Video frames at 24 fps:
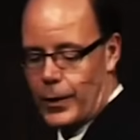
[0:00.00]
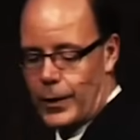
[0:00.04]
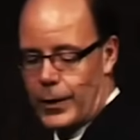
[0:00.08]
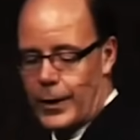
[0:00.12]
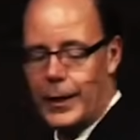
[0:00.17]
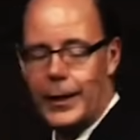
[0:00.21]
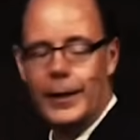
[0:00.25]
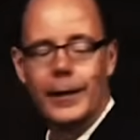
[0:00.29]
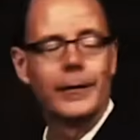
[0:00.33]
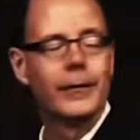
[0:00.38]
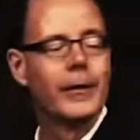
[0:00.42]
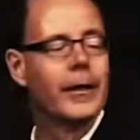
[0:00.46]

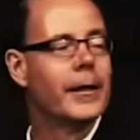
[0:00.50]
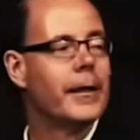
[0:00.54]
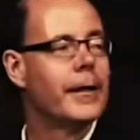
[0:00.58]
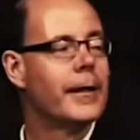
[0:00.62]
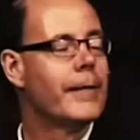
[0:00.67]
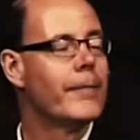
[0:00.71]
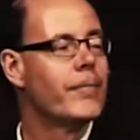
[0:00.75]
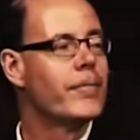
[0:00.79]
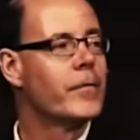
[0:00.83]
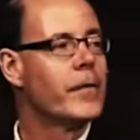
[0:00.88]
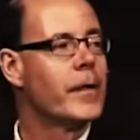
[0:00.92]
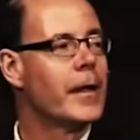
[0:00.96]
again.
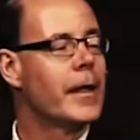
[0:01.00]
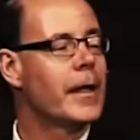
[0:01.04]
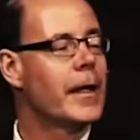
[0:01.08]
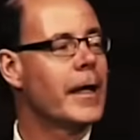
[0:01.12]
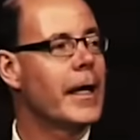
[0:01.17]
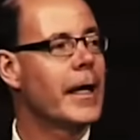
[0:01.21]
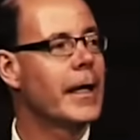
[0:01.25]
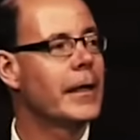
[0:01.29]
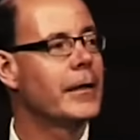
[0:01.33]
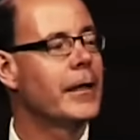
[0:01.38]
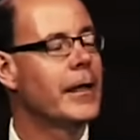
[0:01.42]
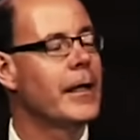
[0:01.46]

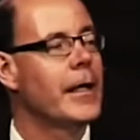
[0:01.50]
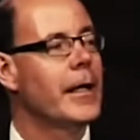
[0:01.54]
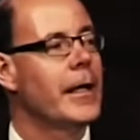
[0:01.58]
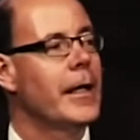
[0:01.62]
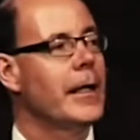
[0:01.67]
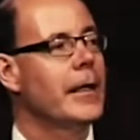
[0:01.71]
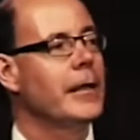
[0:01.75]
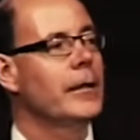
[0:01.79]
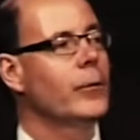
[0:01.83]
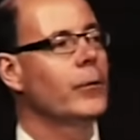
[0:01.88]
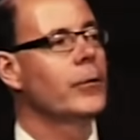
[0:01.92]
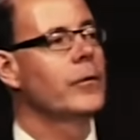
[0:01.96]
And,
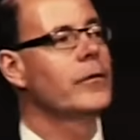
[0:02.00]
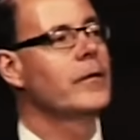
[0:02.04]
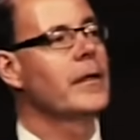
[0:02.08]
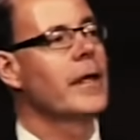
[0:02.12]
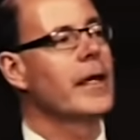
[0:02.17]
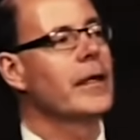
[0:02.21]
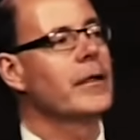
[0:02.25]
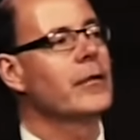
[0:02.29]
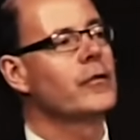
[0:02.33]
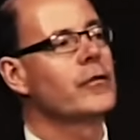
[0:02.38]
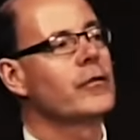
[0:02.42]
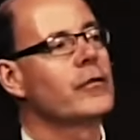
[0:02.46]
and it was
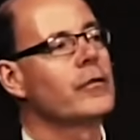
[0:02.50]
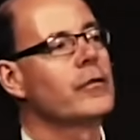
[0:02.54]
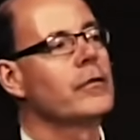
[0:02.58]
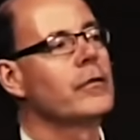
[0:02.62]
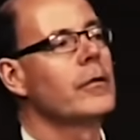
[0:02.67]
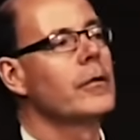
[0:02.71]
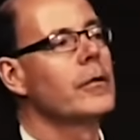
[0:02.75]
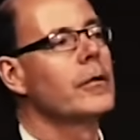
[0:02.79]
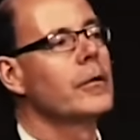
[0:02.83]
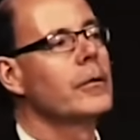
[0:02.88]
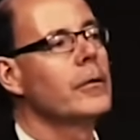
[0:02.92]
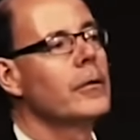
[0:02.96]
that
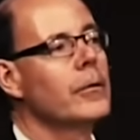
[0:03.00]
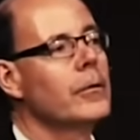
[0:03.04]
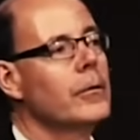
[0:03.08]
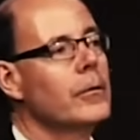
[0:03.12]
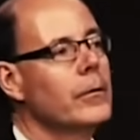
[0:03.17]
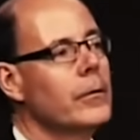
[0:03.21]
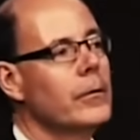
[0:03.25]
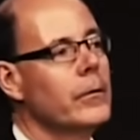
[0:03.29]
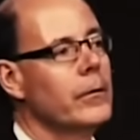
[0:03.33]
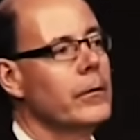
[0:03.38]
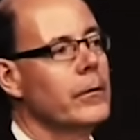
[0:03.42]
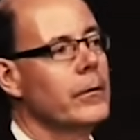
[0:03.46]

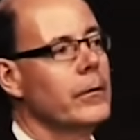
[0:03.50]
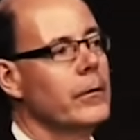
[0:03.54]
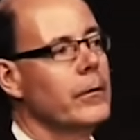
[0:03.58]
slow,